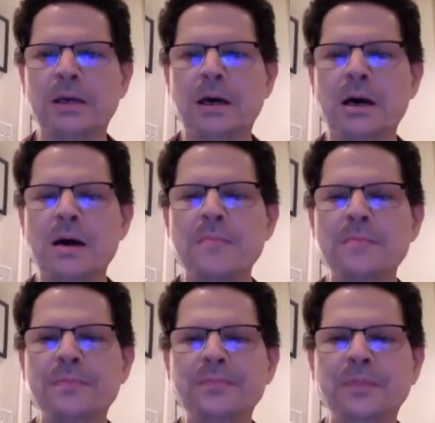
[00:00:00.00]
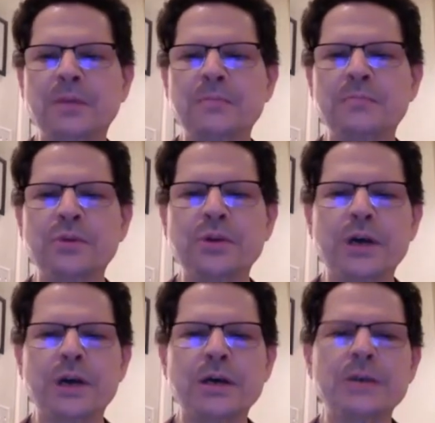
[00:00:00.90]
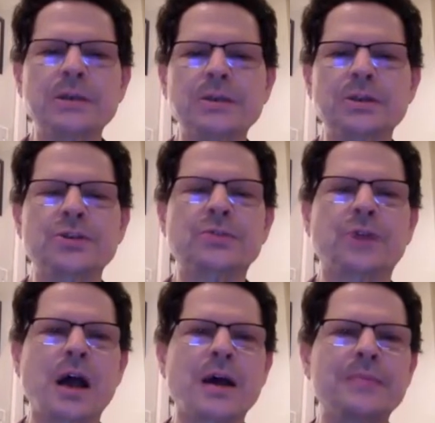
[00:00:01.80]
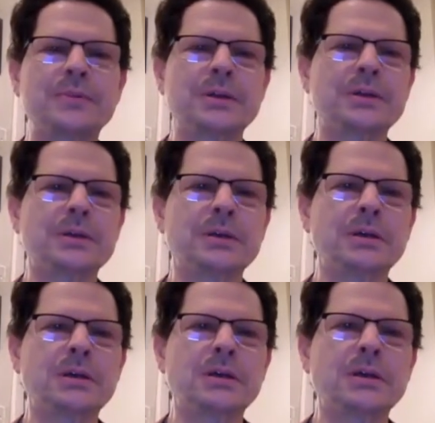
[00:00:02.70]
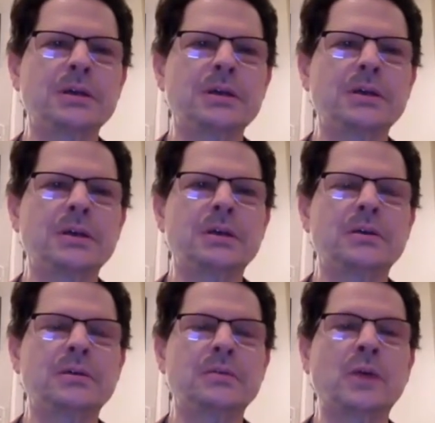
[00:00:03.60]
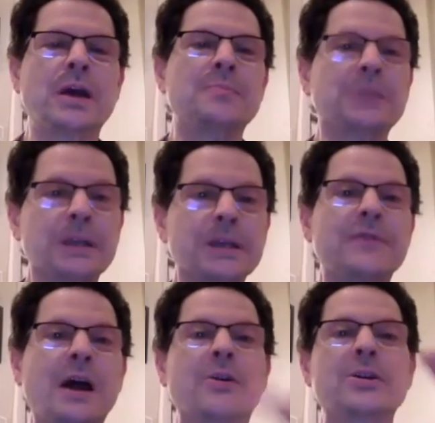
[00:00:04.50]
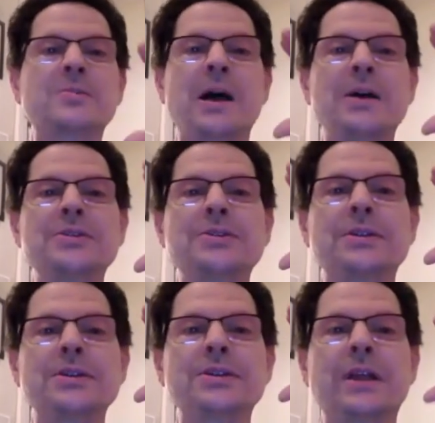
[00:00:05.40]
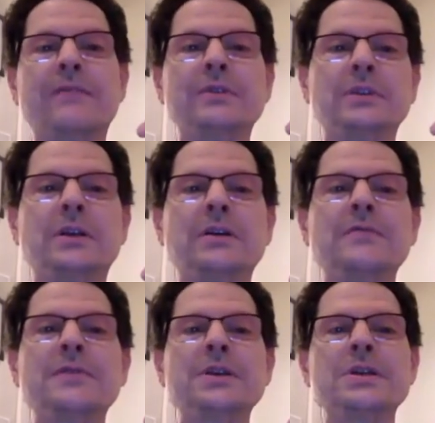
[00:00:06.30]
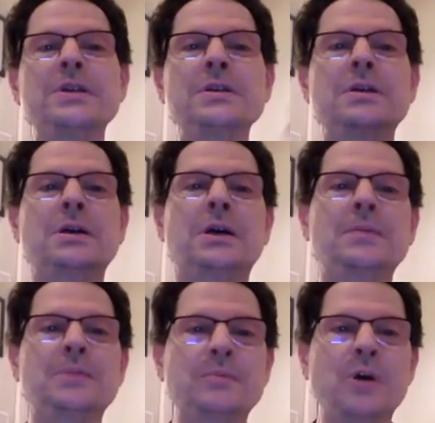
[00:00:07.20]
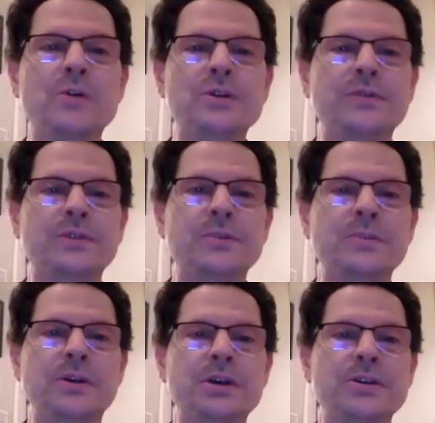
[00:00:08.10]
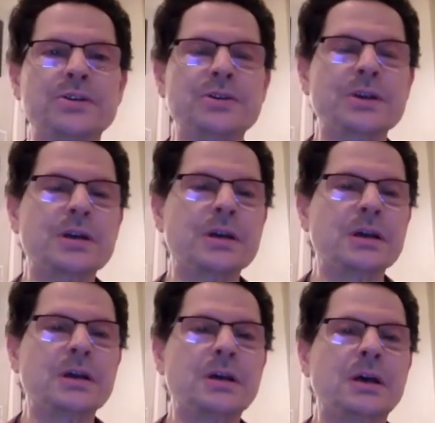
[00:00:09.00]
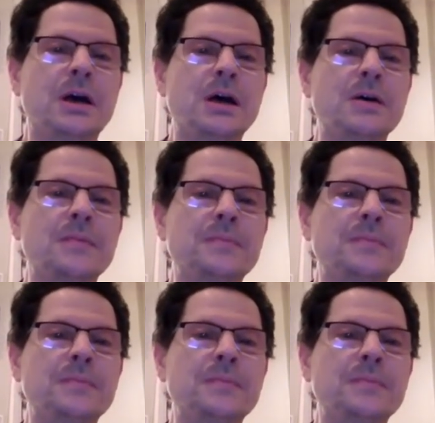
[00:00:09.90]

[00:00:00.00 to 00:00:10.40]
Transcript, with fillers: Um, Buddha described what I believe corresponds to this level of the uh, components of experience, uh,